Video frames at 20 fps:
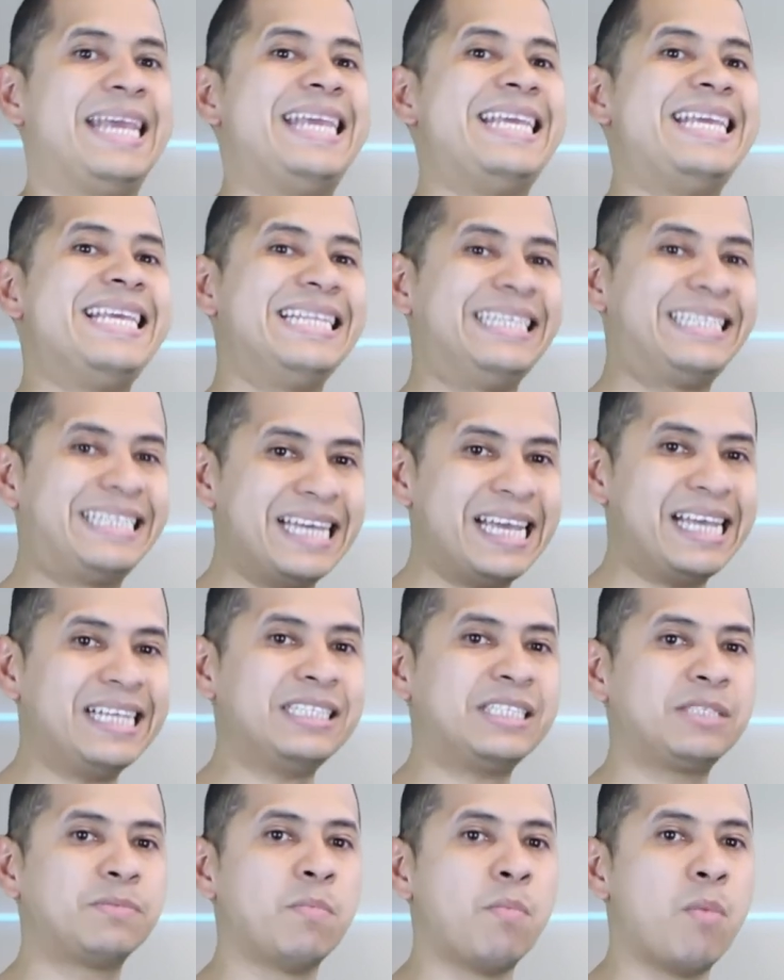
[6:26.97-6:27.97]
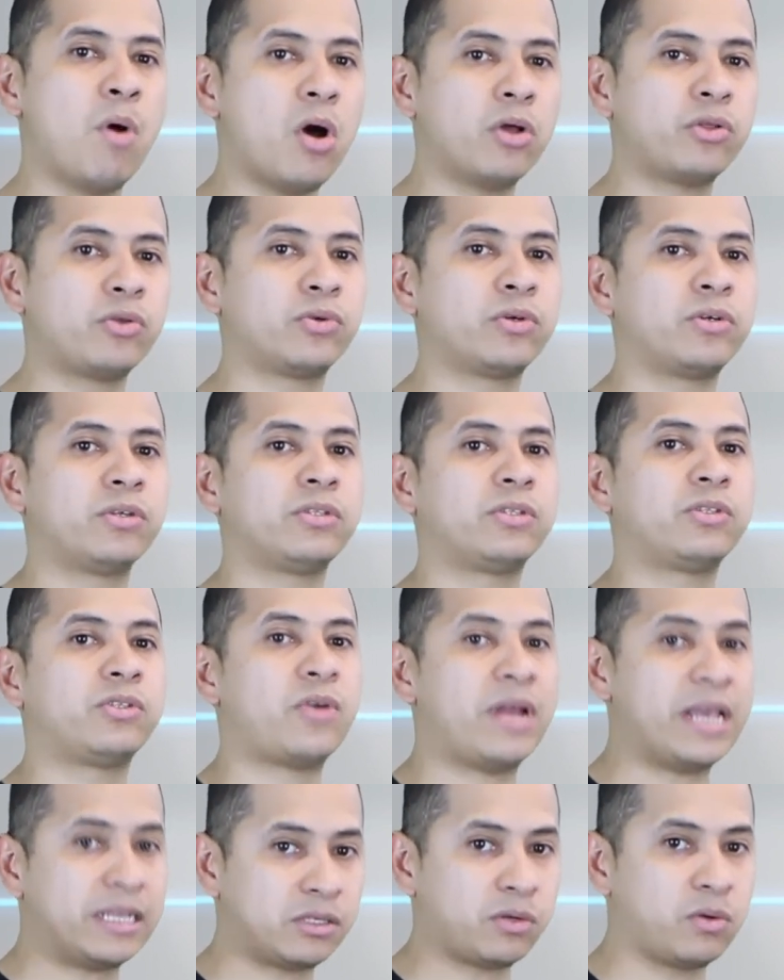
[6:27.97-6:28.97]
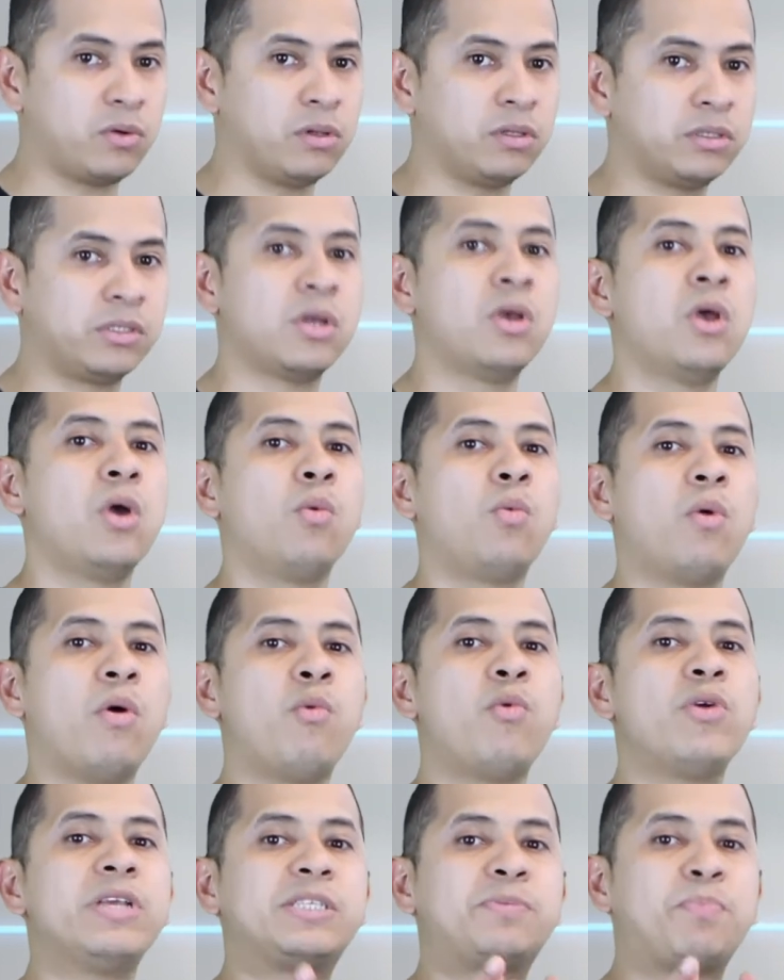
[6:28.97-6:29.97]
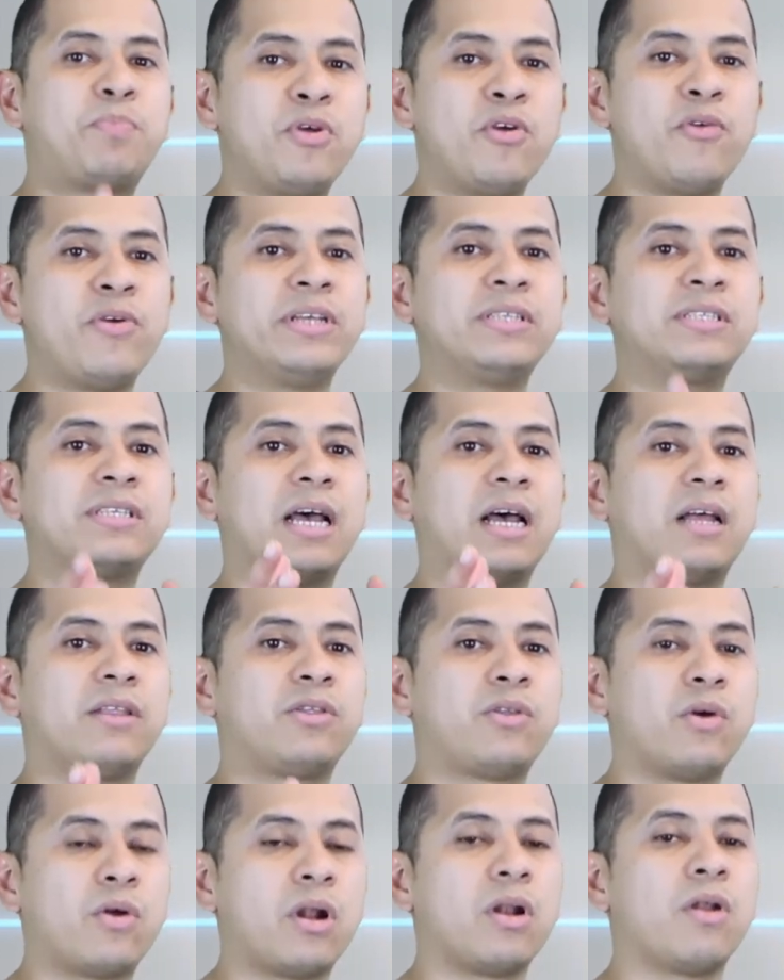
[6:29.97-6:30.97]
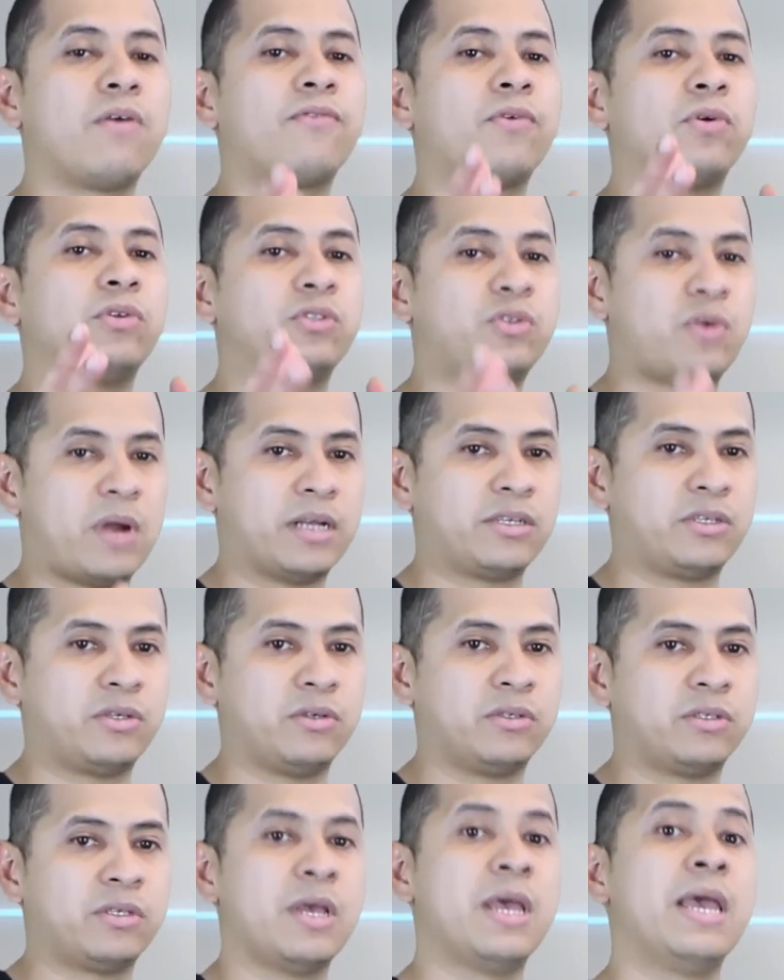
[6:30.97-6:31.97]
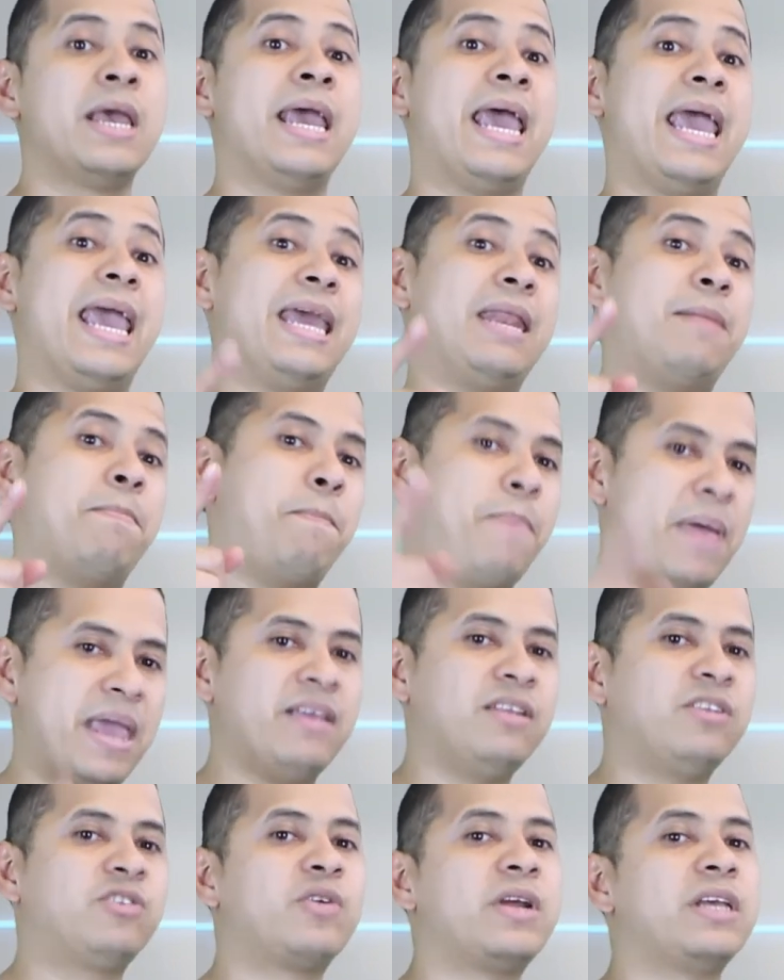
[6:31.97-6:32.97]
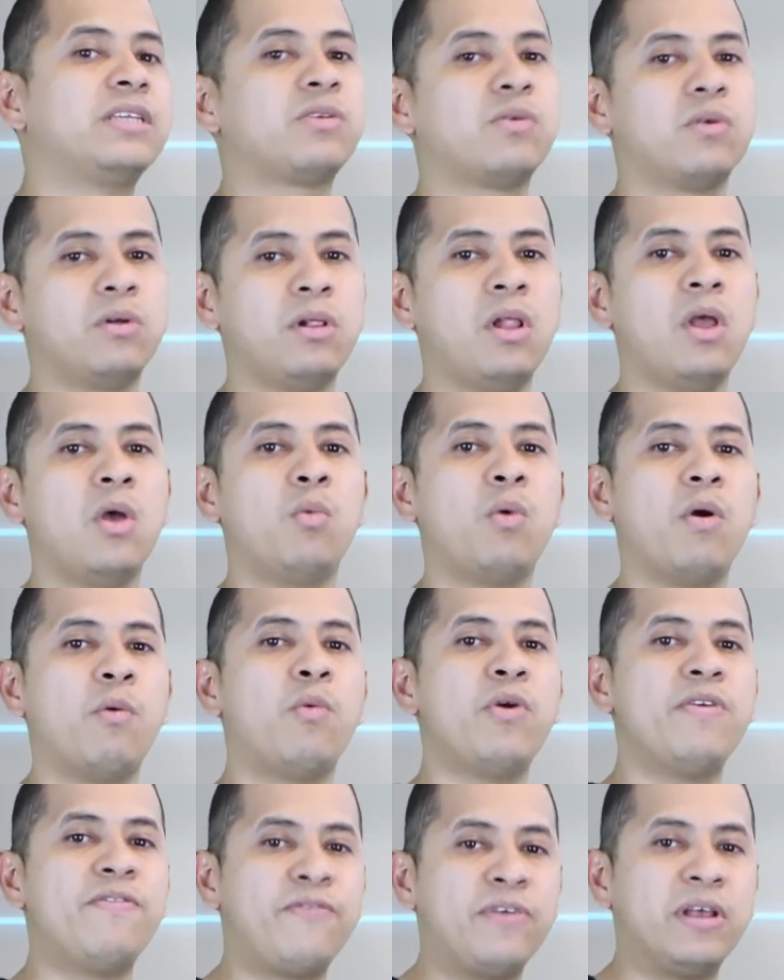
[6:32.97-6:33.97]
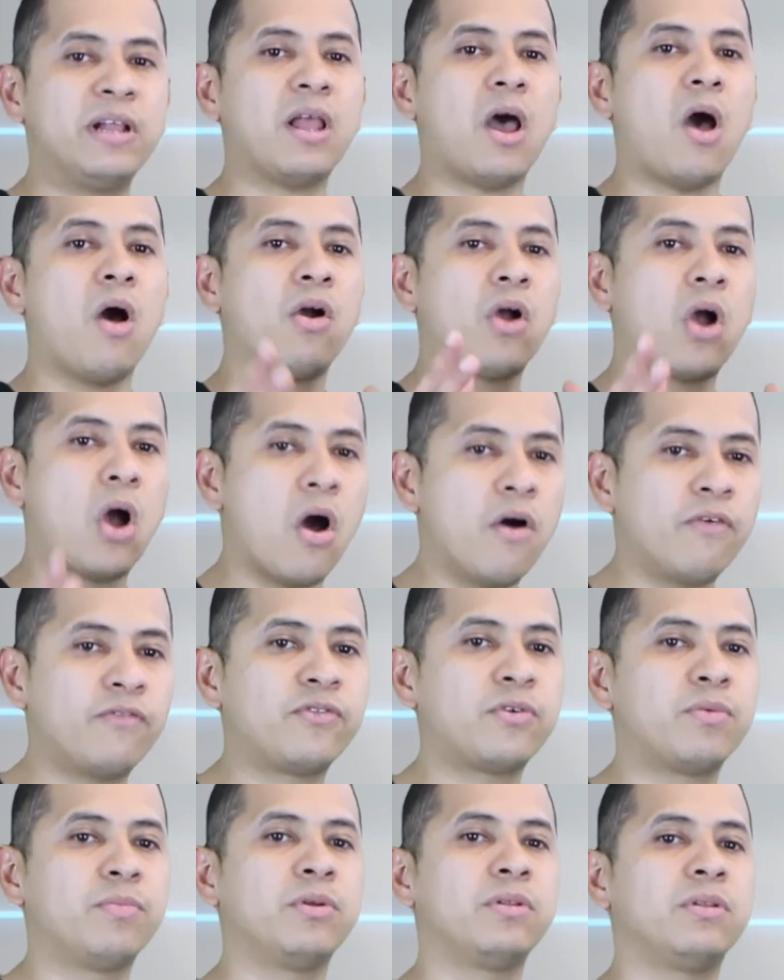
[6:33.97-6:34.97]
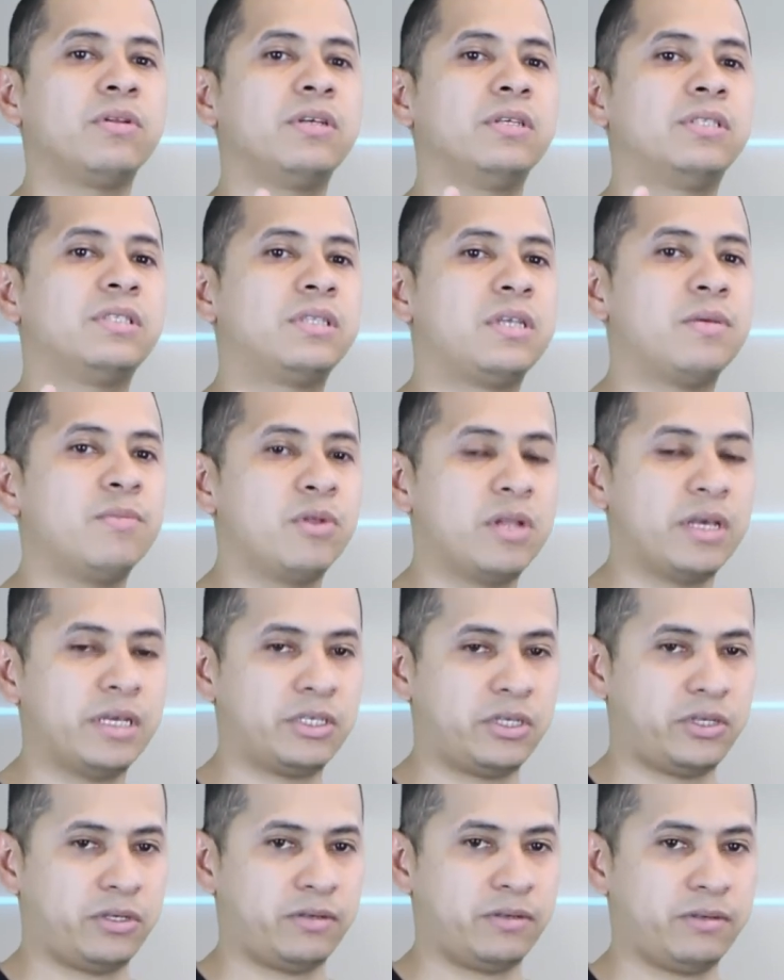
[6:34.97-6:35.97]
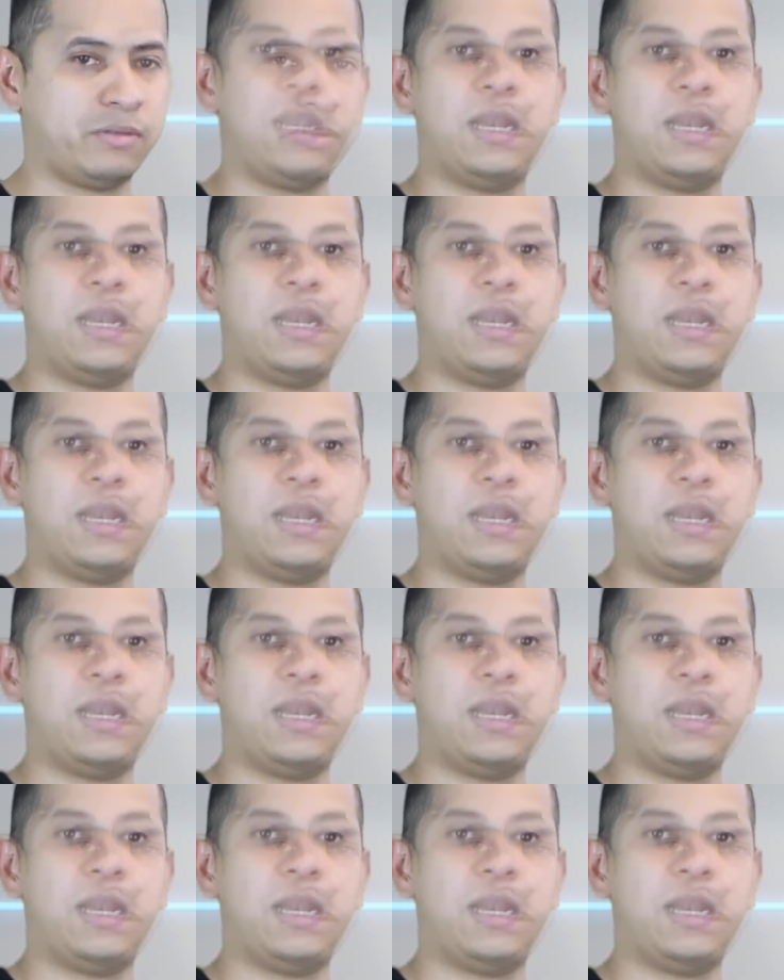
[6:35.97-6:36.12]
intense motor thresholds, when we experience a total of contractions; and pain threshold, when we feel uncomfortable stimulation.